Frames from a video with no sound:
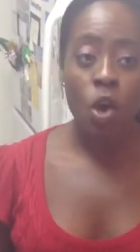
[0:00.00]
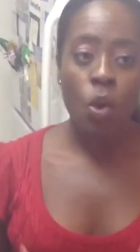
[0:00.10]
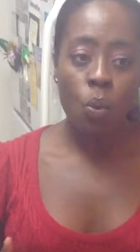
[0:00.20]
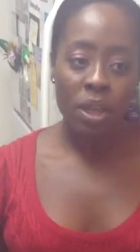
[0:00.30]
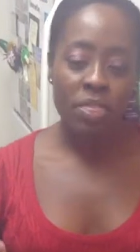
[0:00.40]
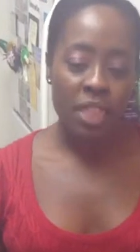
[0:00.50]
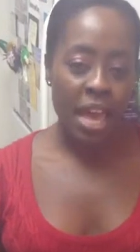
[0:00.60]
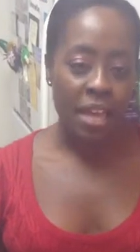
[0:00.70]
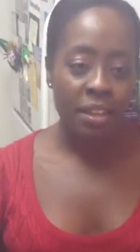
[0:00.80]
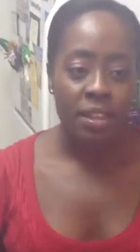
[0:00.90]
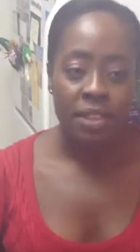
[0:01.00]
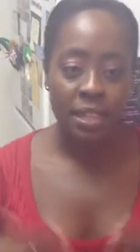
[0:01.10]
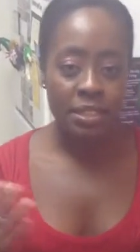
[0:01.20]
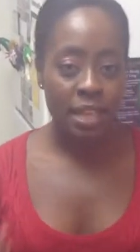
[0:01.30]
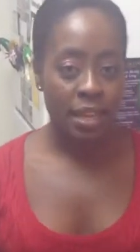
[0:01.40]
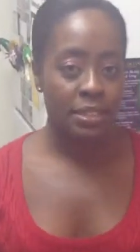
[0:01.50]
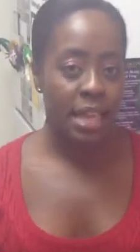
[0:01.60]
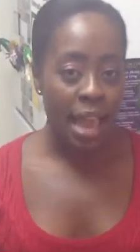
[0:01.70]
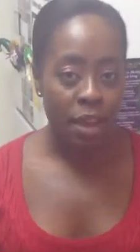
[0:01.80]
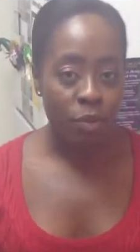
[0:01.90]
With that, they decided to
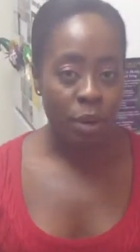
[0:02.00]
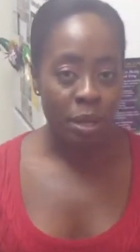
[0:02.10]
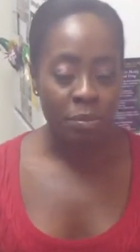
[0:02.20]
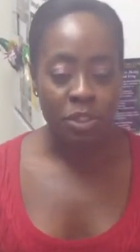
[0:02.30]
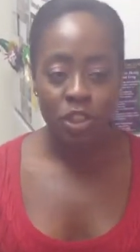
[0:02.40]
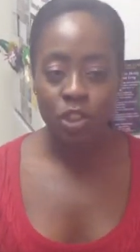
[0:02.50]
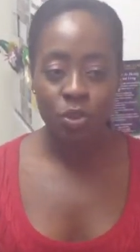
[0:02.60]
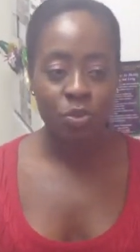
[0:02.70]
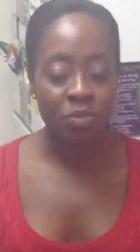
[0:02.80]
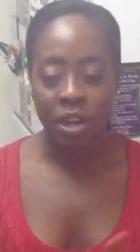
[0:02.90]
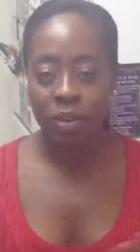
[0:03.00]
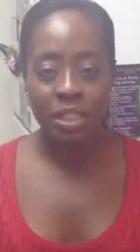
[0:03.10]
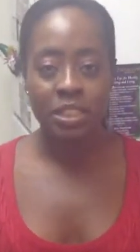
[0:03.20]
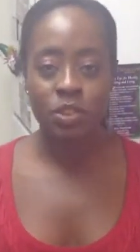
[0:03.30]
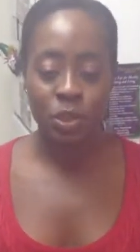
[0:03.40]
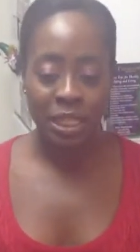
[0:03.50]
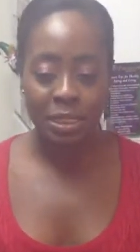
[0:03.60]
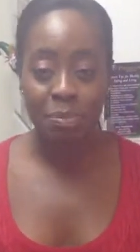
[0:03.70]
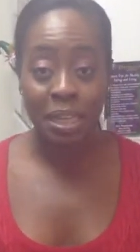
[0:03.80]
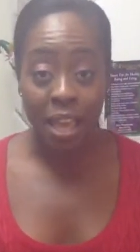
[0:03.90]
add rum to various drinks
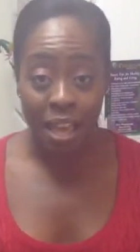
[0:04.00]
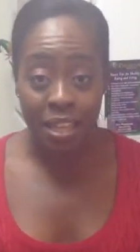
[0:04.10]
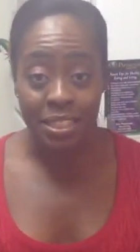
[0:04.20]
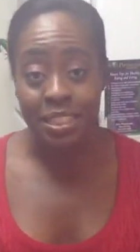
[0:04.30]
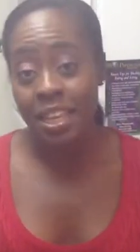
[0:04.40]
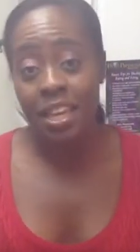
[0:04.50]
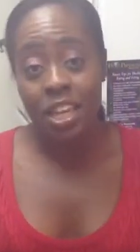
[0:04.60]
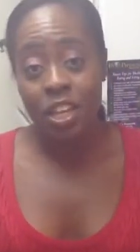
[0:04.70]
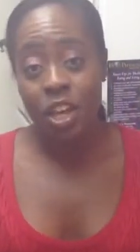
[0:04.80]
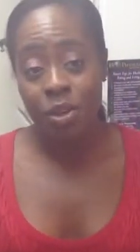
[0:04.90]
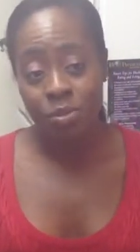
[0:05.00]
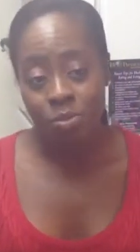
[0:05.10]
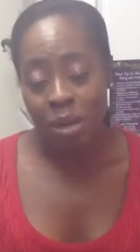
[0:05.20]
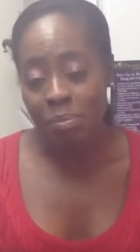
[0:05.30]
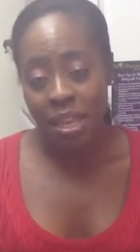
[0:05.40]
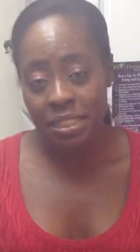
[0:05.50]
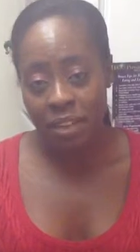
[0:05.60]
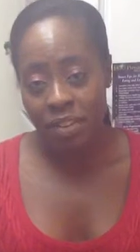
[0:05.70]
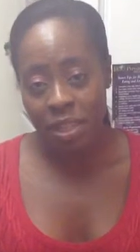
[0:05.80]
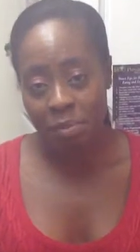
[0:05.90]
because, you know, rum makes
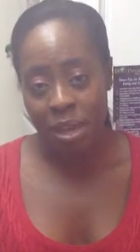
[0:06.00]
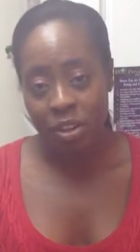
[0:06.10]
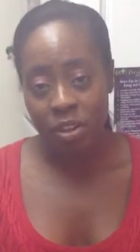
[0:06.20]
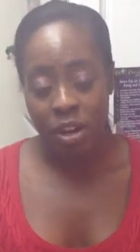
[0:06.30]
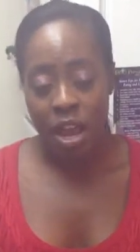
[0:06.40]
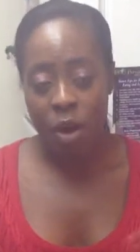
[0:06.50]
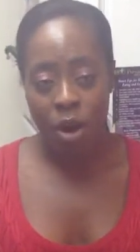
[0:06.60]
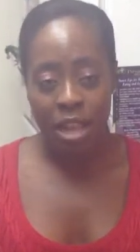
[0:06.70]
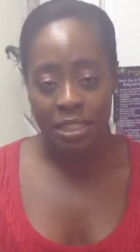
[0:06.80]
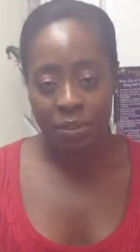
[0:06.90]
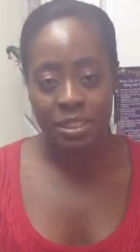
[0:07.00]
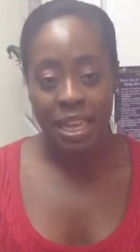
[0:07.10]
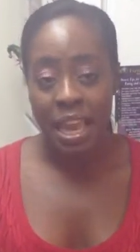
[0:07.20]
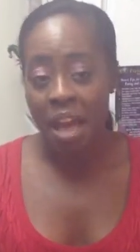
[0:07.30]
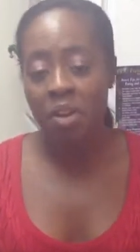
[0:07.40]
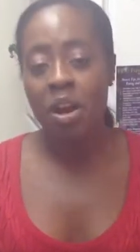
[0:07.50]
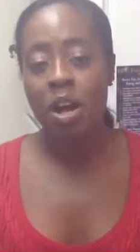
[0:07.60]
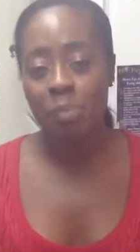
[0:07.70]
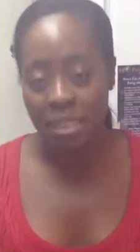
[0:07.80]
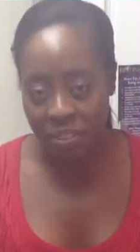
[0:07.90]
everything better, or as I would say,
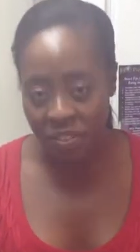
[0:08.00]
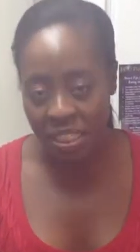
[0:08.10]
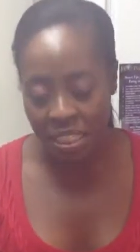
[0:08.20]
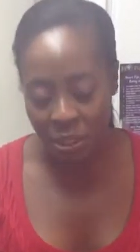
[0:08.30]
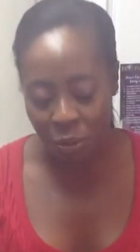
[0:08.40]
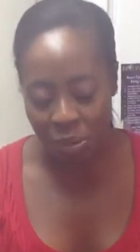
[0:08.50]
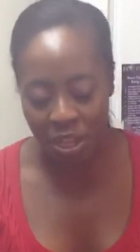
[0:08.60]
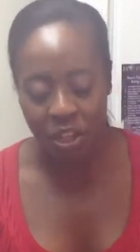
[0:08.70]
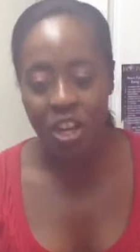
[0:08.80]
alcohol makes everything a little better.